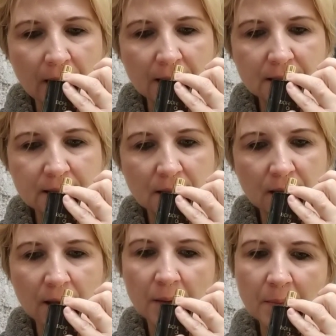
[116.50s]
it's
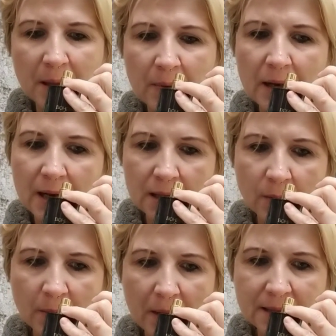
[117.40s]
maybe a
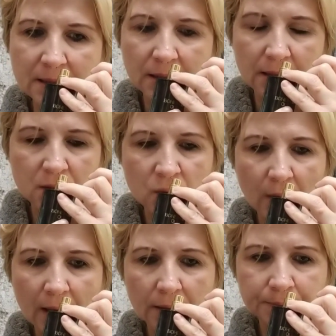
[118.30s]
little bit masculine as
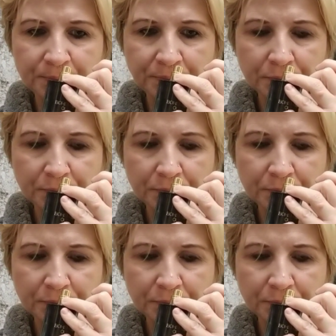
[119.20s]
well,